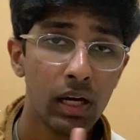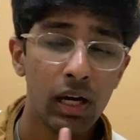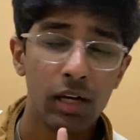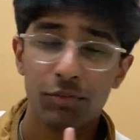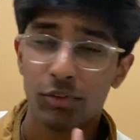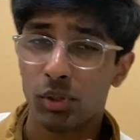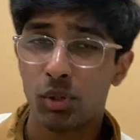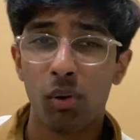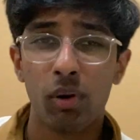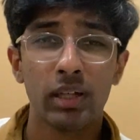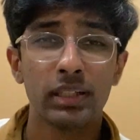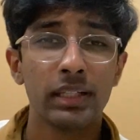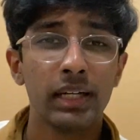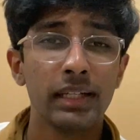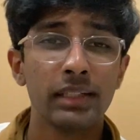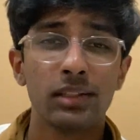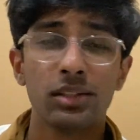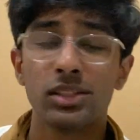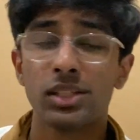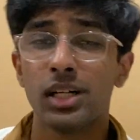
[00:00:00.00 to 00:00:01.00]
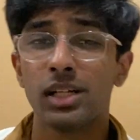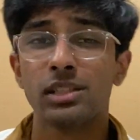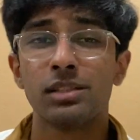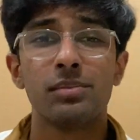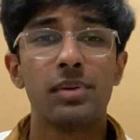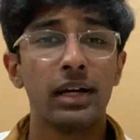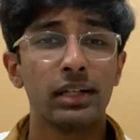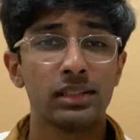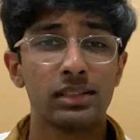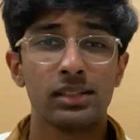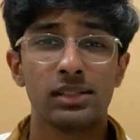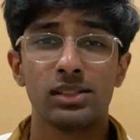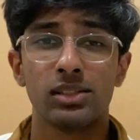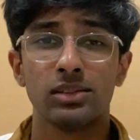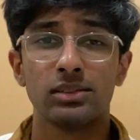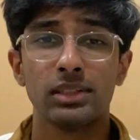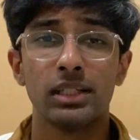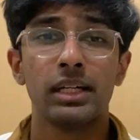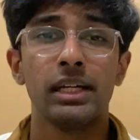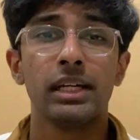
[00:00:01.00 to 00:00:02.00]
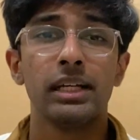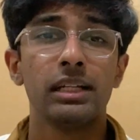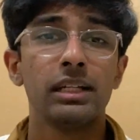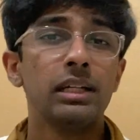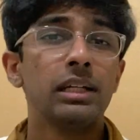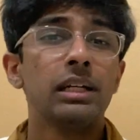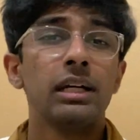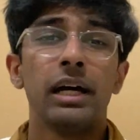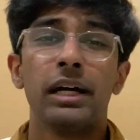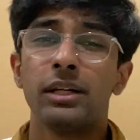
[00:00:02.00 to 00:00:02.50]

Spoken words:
If you go online, there are tons of practice tests online.